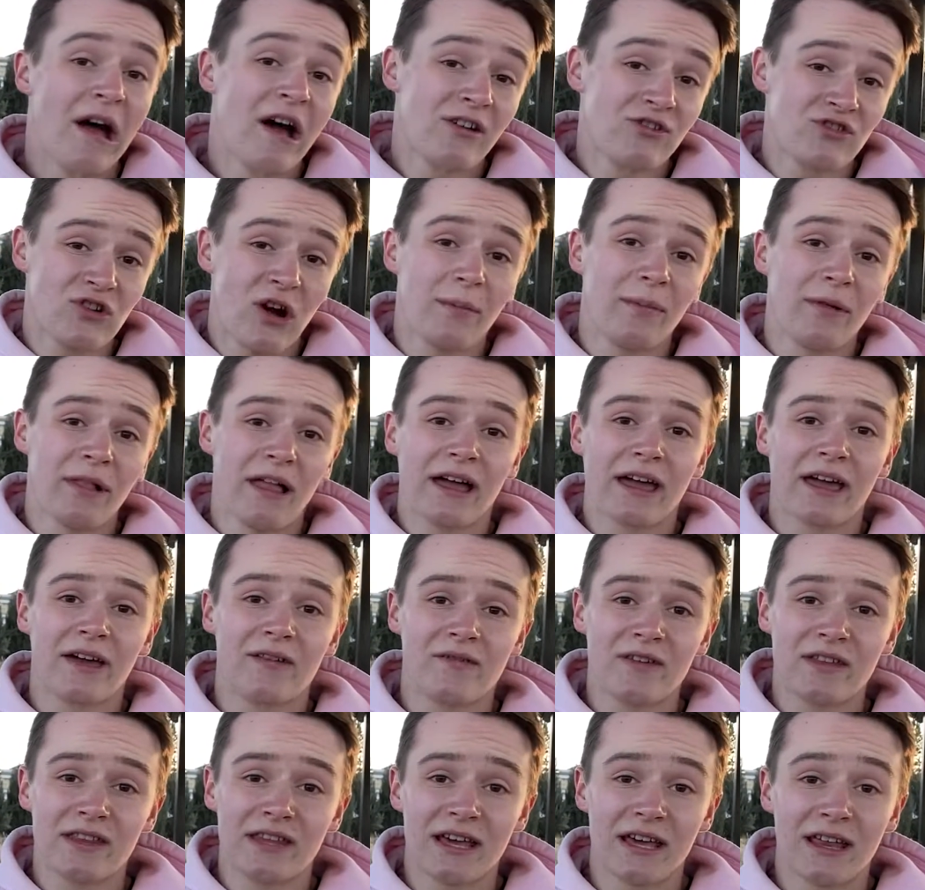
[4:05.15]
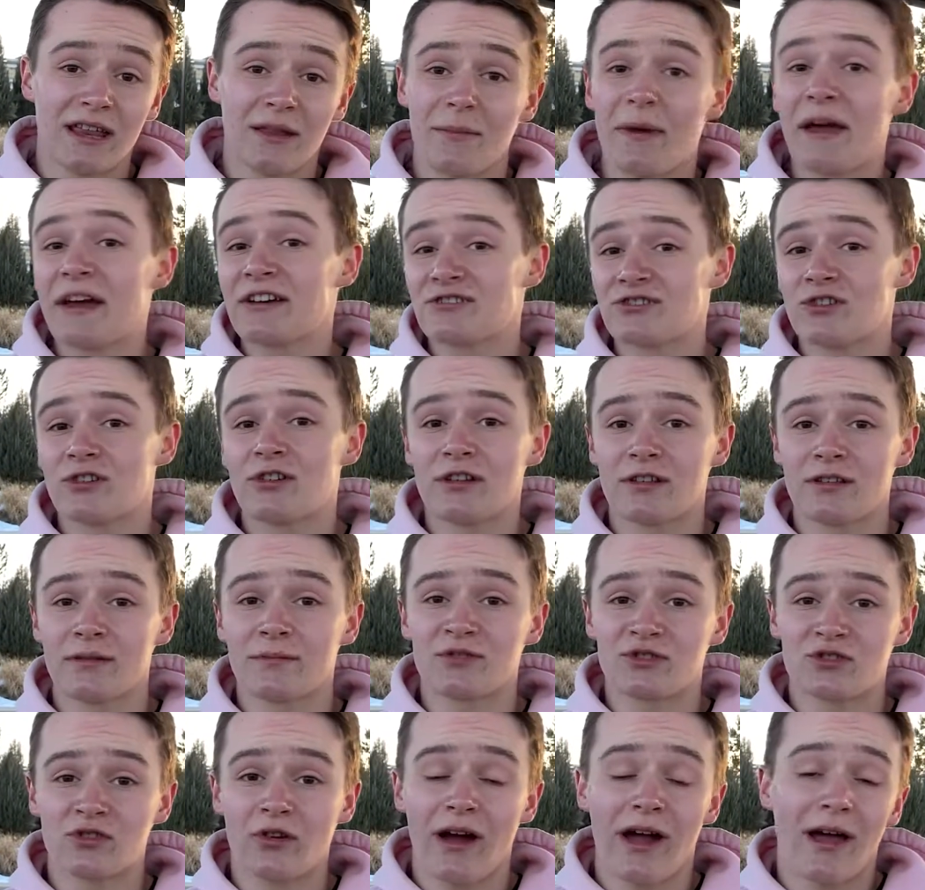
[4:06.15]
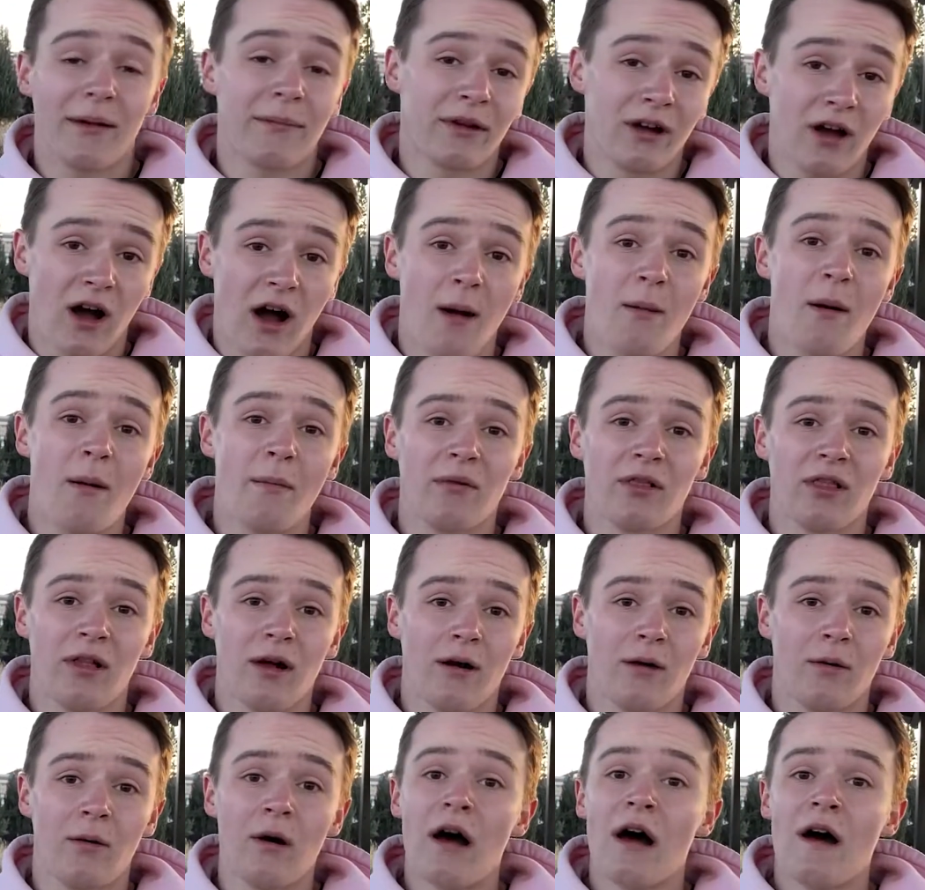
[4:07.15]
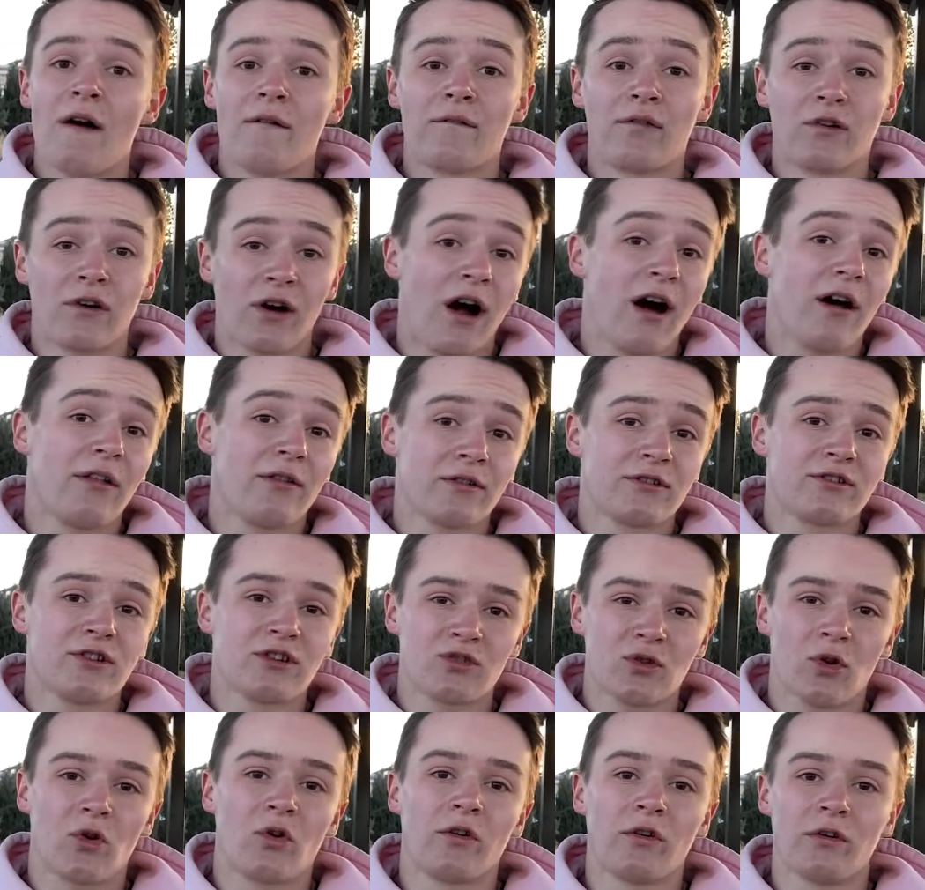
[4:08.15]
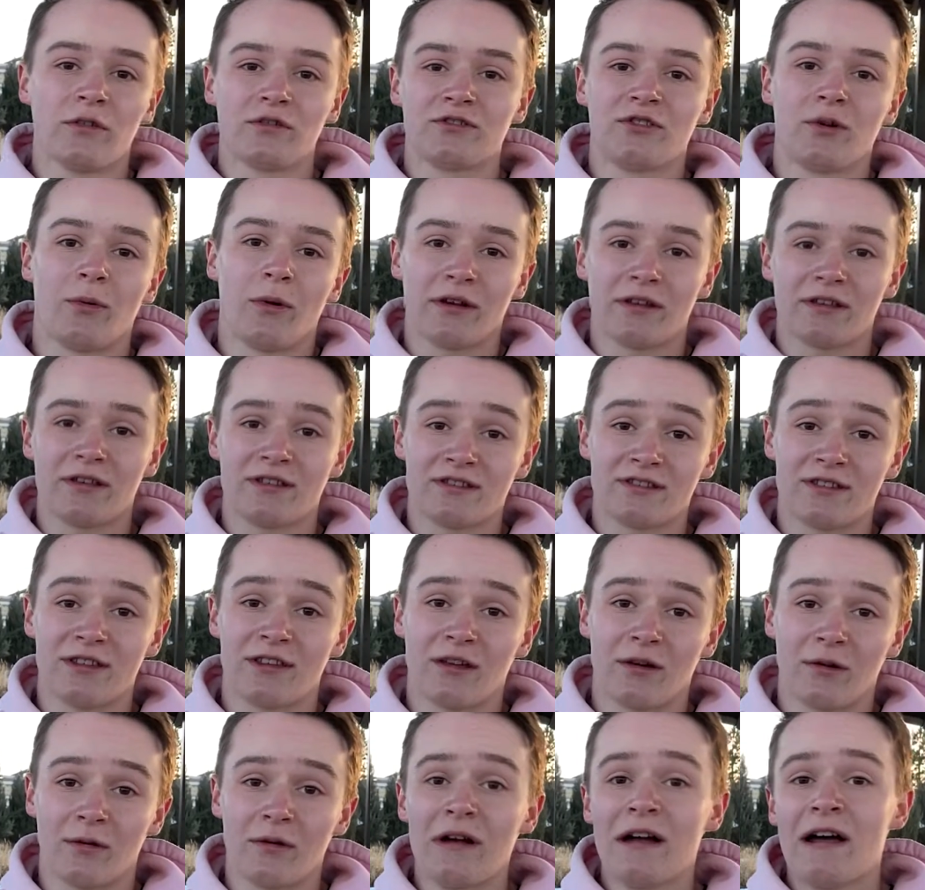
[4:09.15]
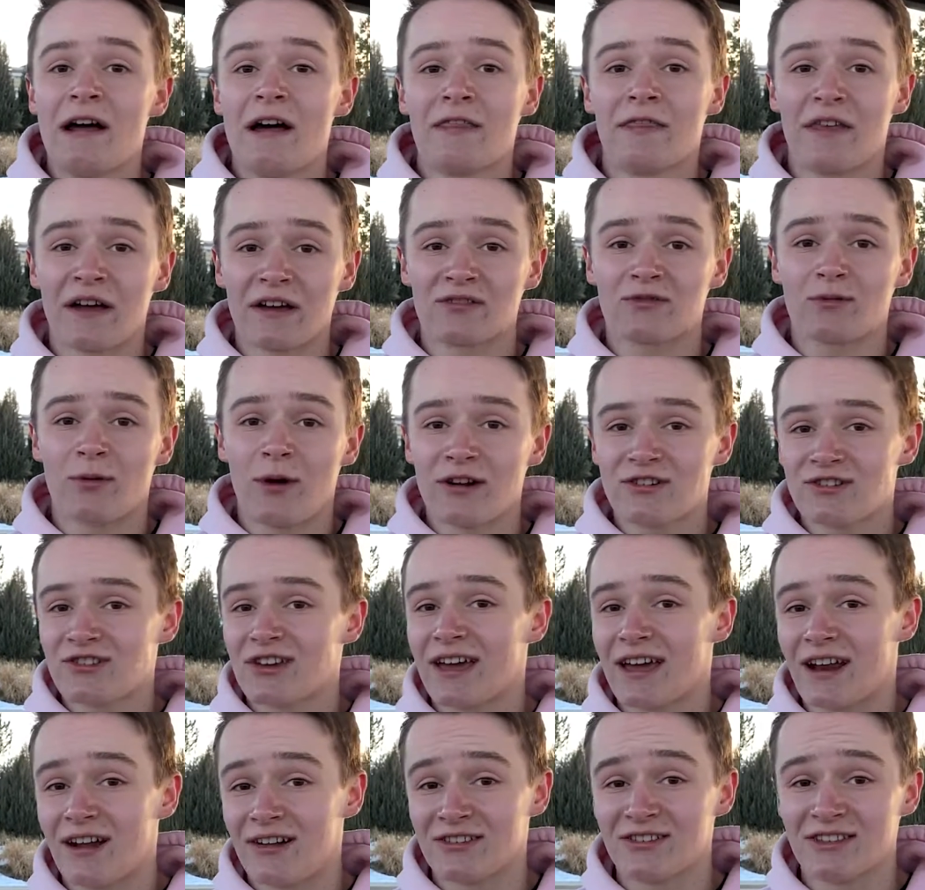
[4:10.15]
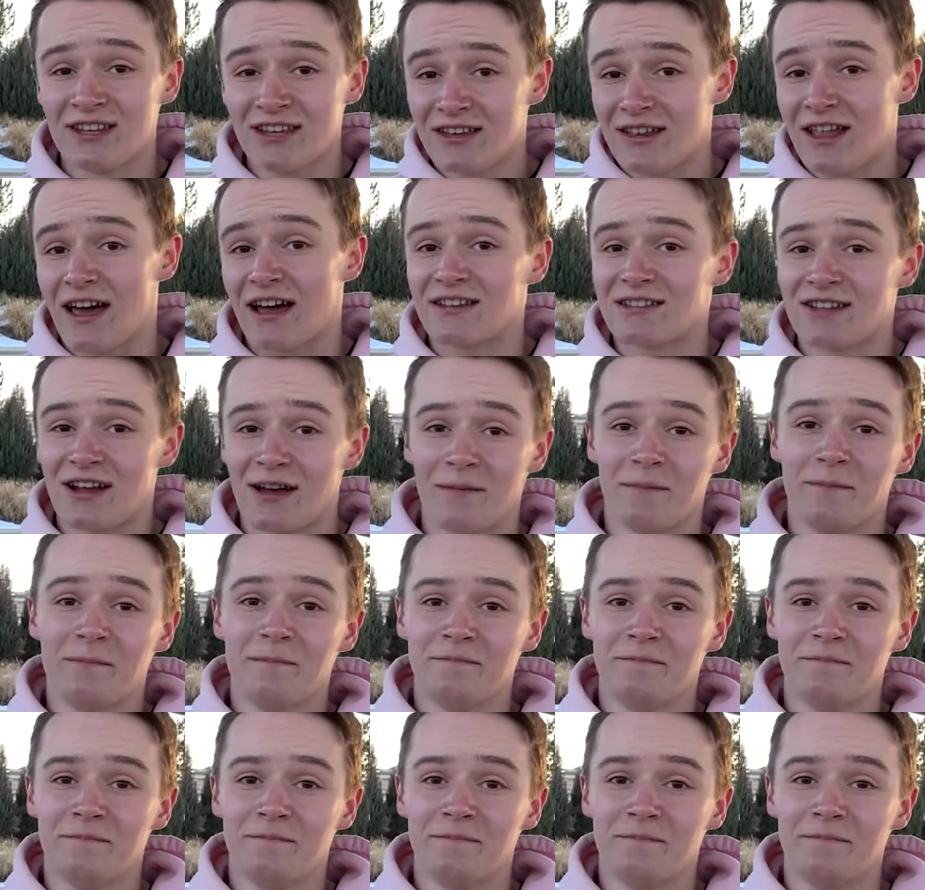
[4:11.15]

Drop a like if it did, and make sure to subscribe and comment below for other tutorials you want us to do. Thanks for watching, and I'll see you next time.